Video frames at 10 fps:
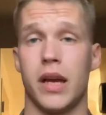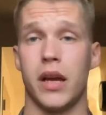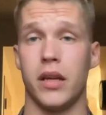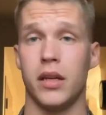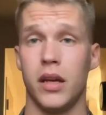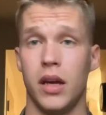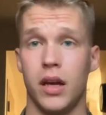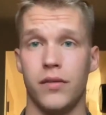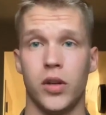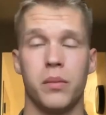And
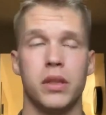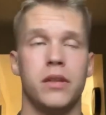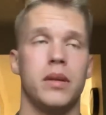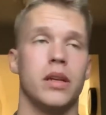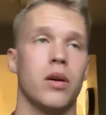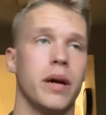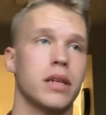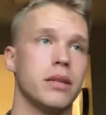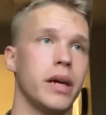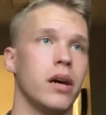if you don't believe me, go
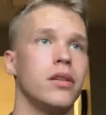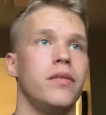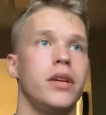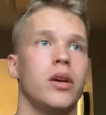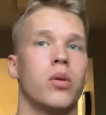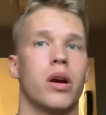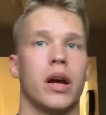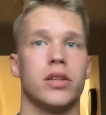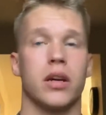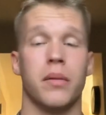back to my other video where
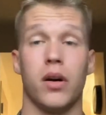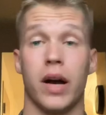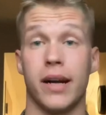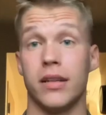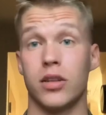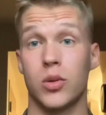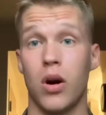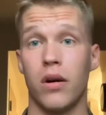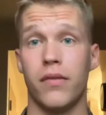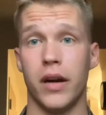I talk about I got
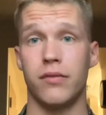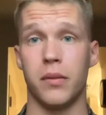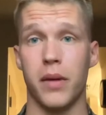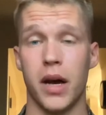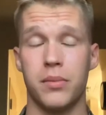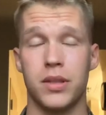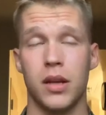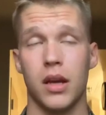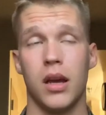disqualified from MEPS